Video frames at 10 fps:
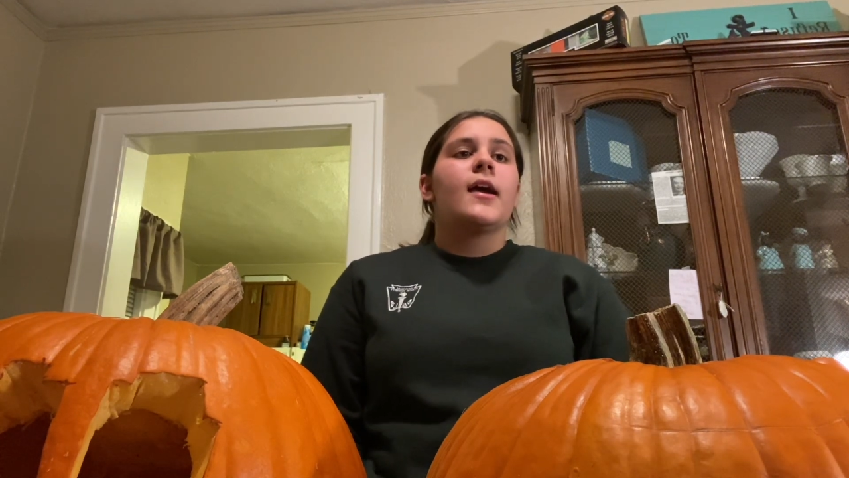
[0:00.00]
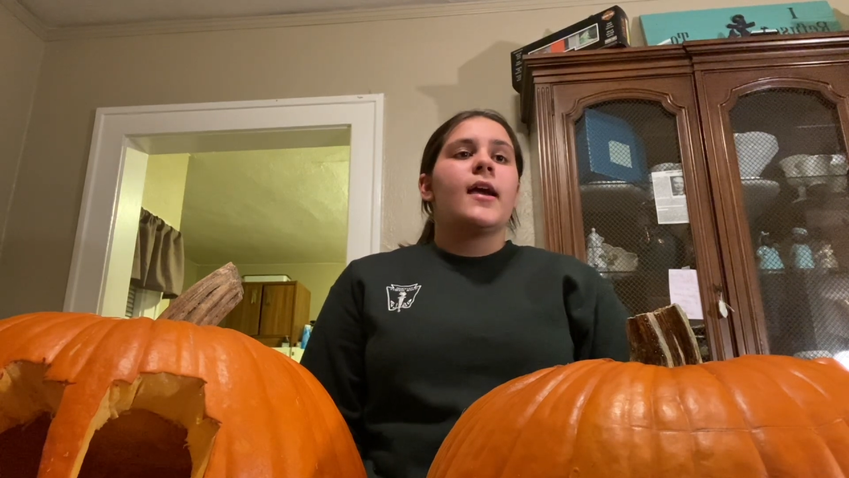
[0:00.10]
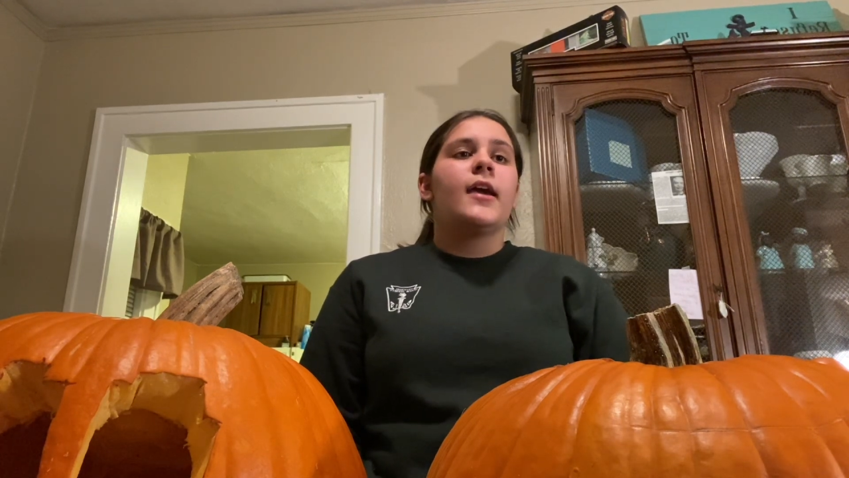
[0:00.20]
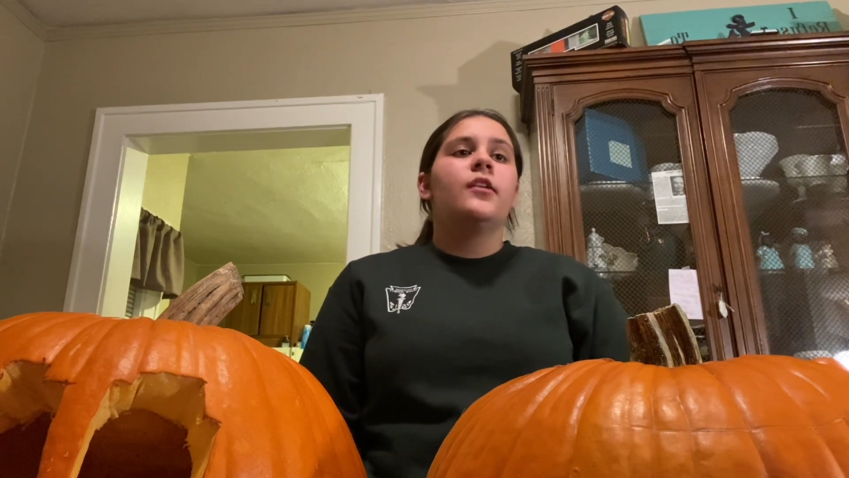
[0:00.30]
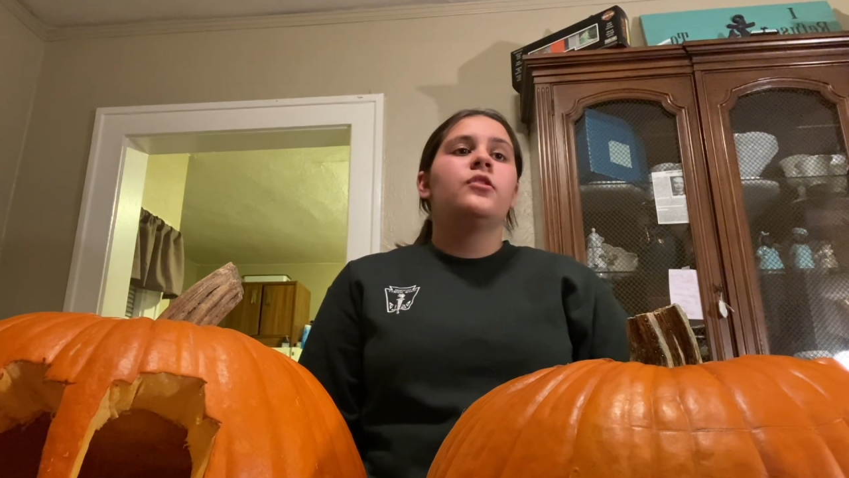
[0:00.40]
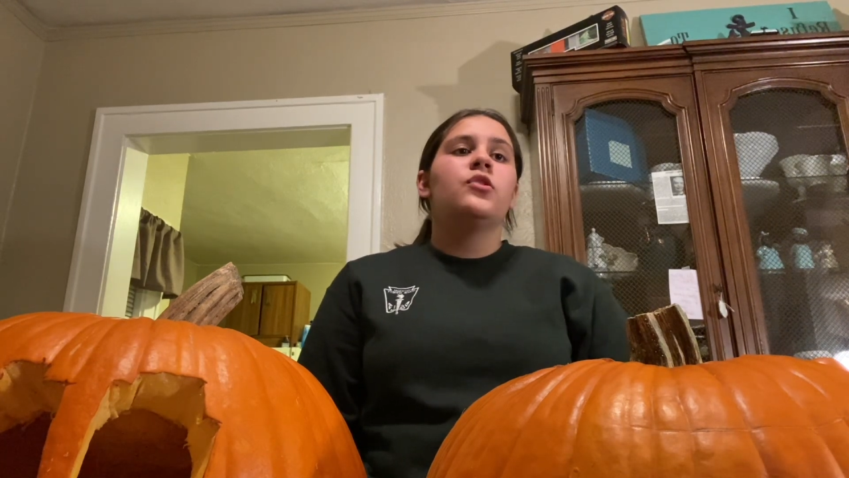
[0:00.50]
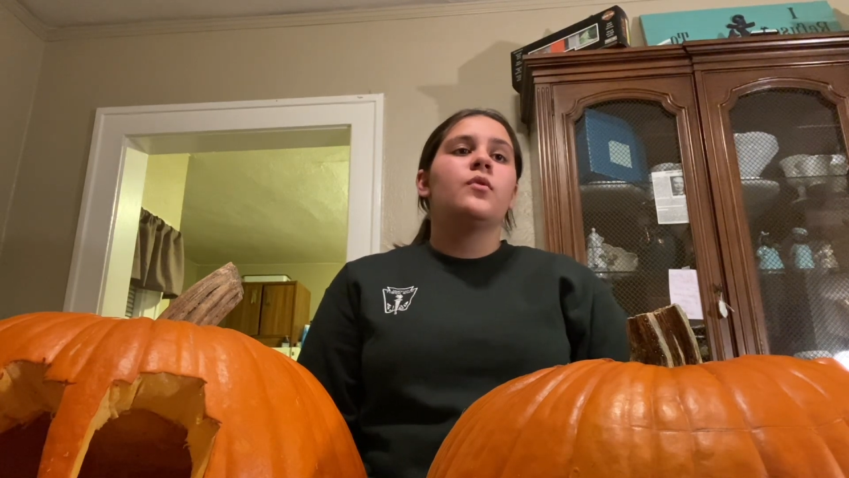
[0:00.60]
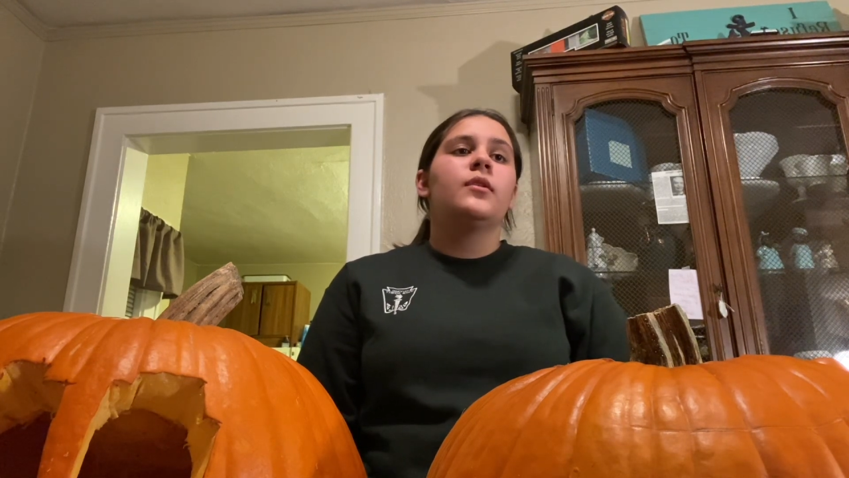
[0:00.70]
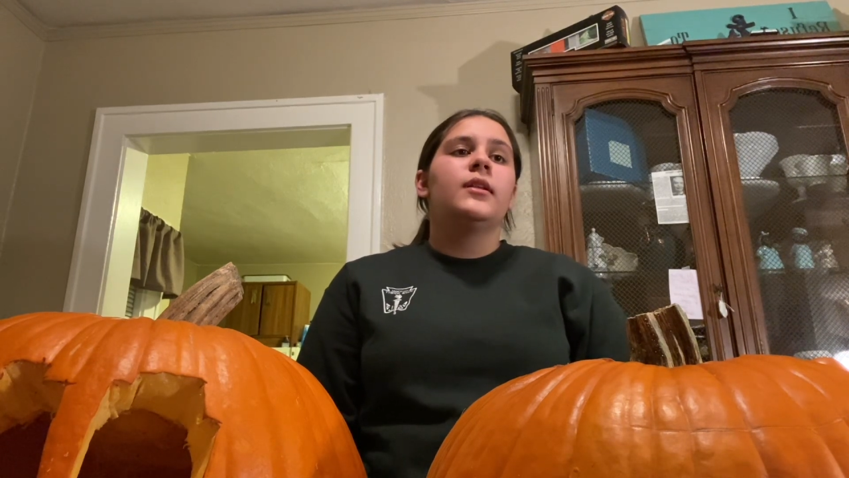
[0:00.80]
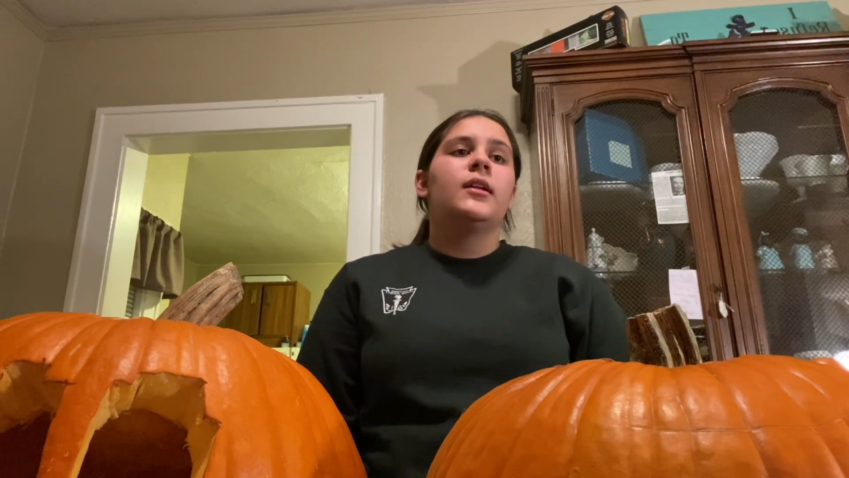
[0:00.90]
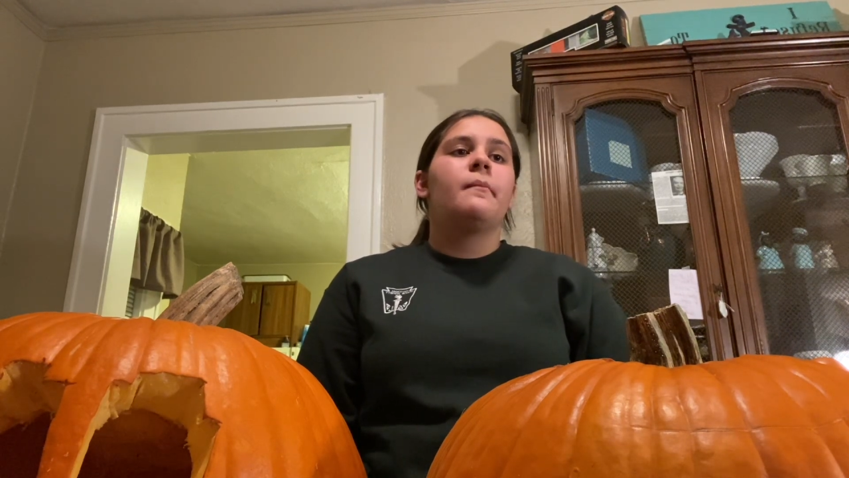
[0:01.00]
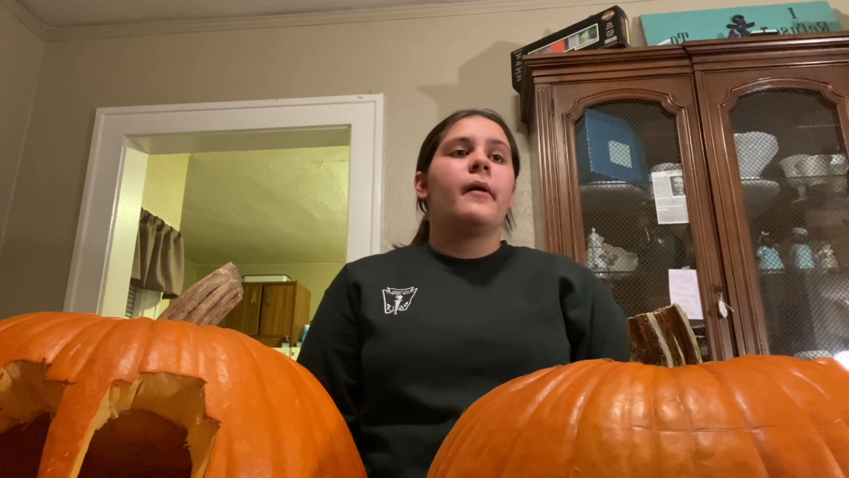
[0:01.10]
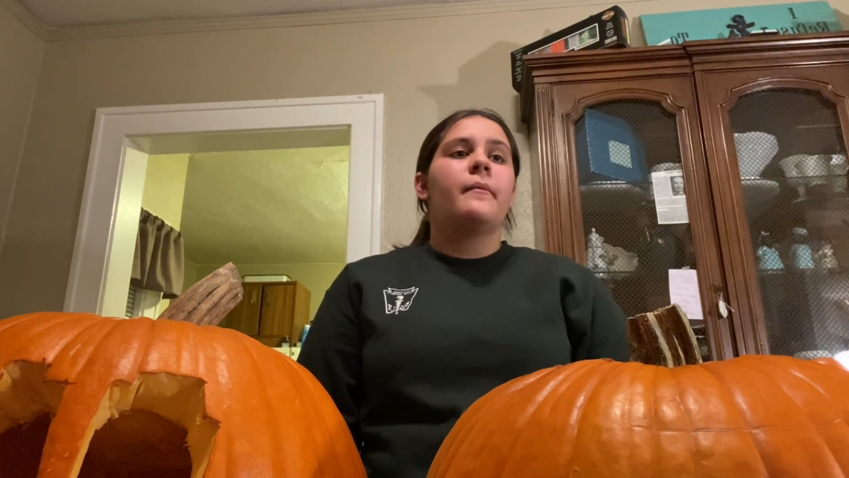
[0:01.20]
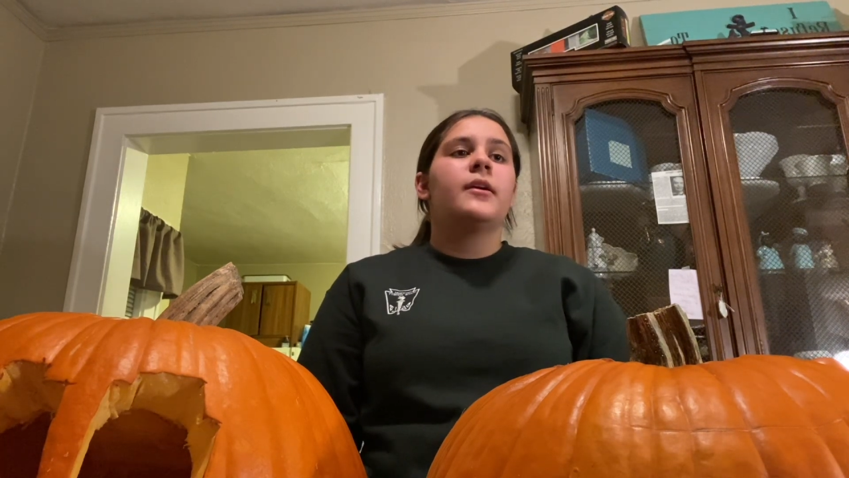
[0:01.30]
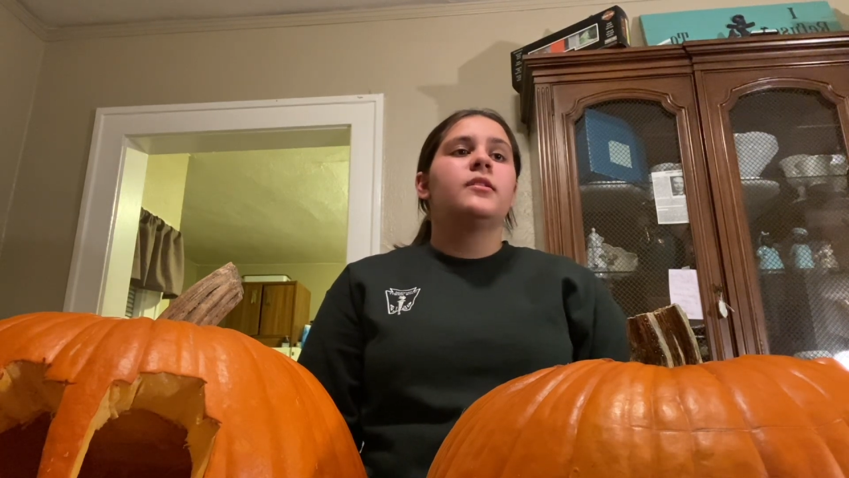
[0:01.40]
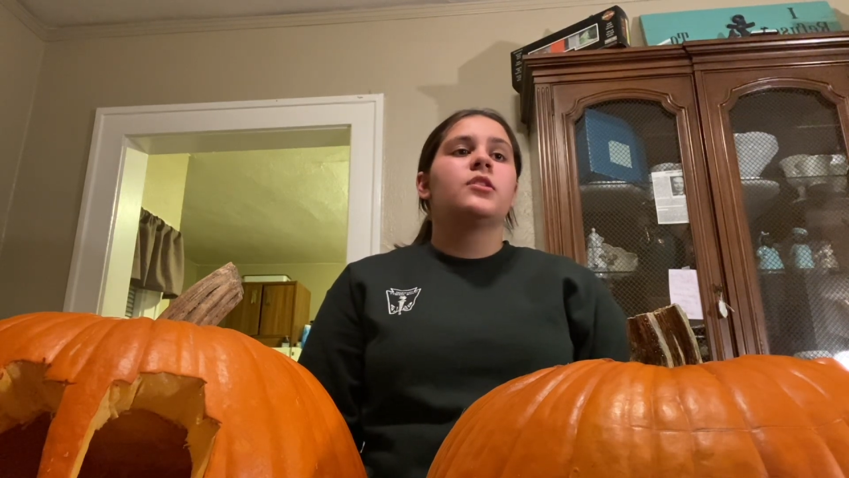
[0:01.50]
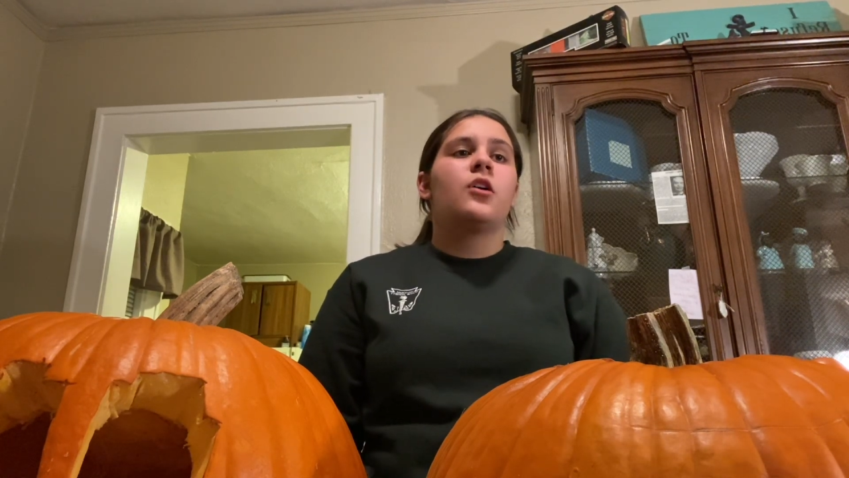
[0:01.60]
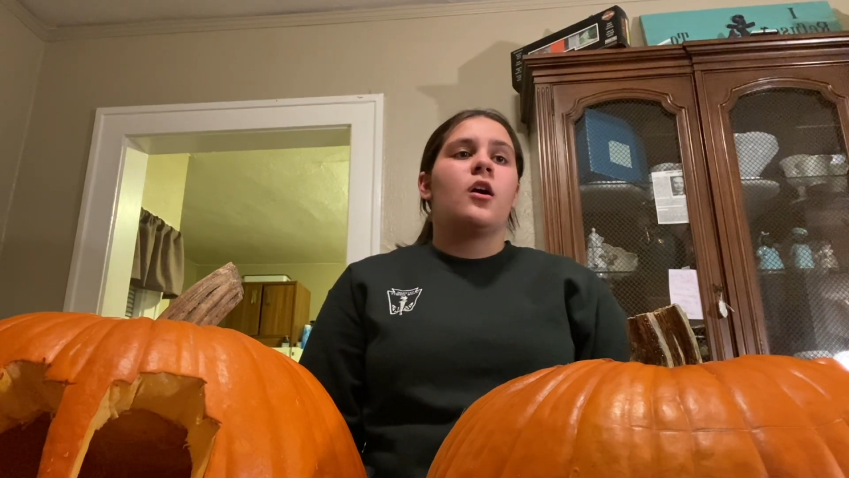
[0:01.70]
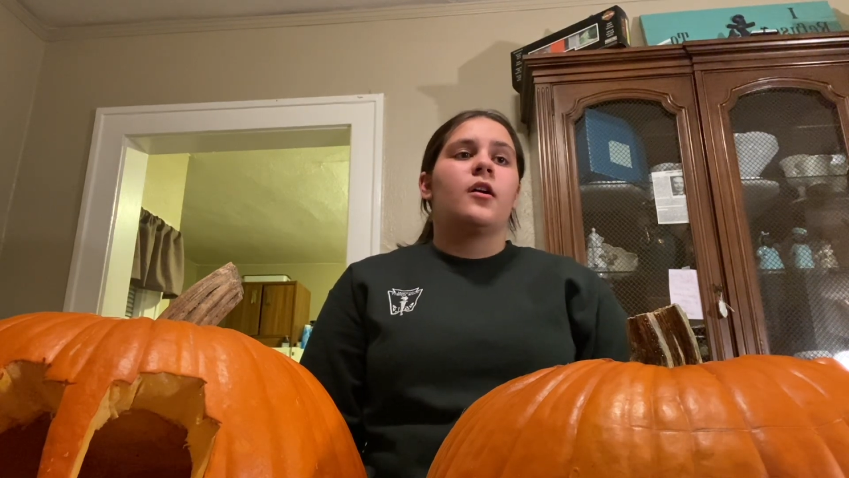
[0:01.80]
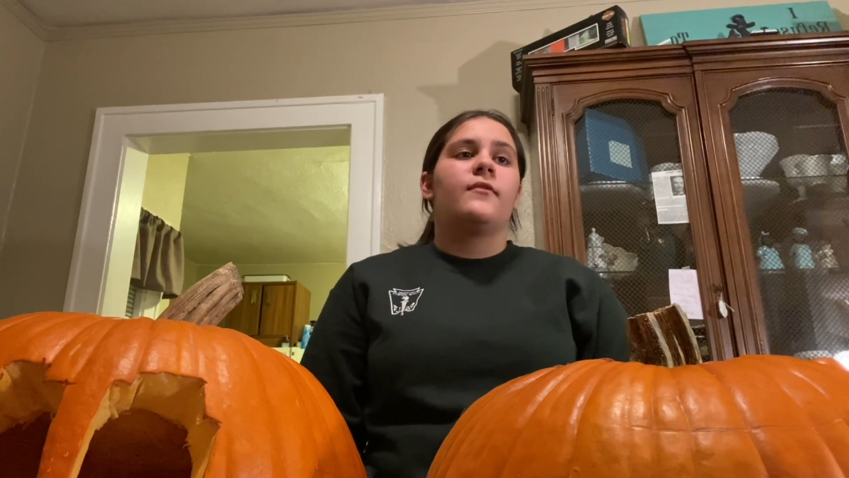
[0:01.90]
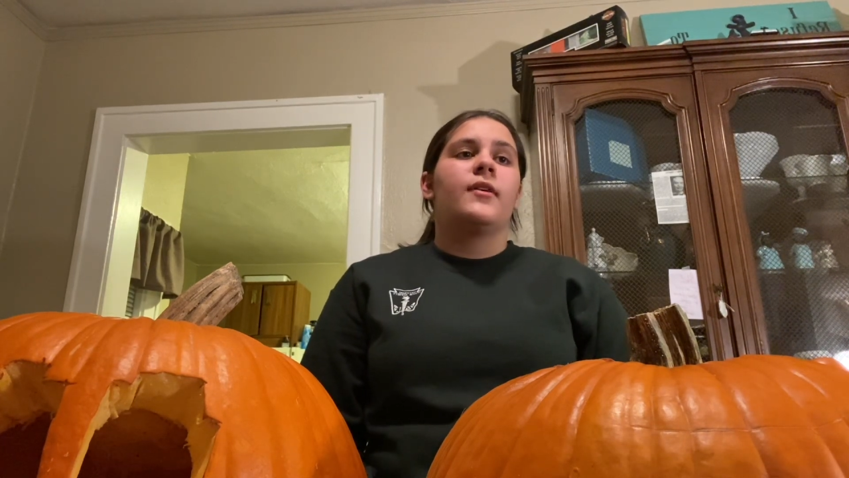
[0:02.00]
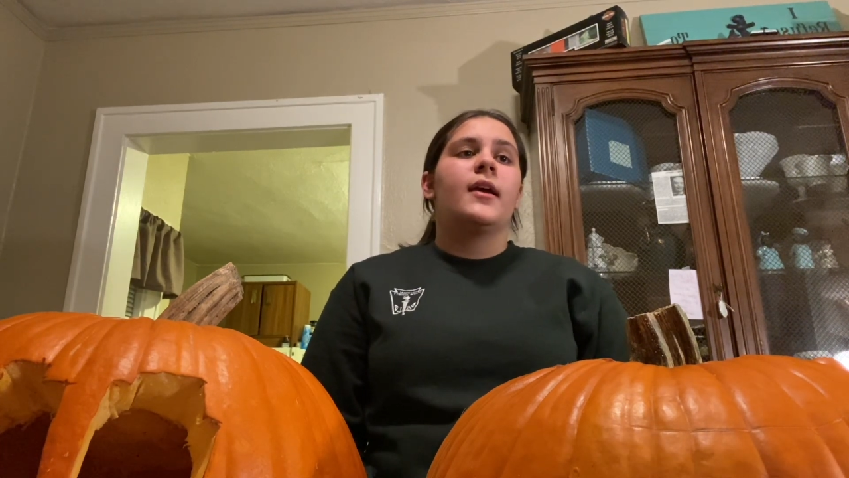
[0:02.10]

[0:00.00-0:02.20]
Eighth, you will need a pumpkin to carve.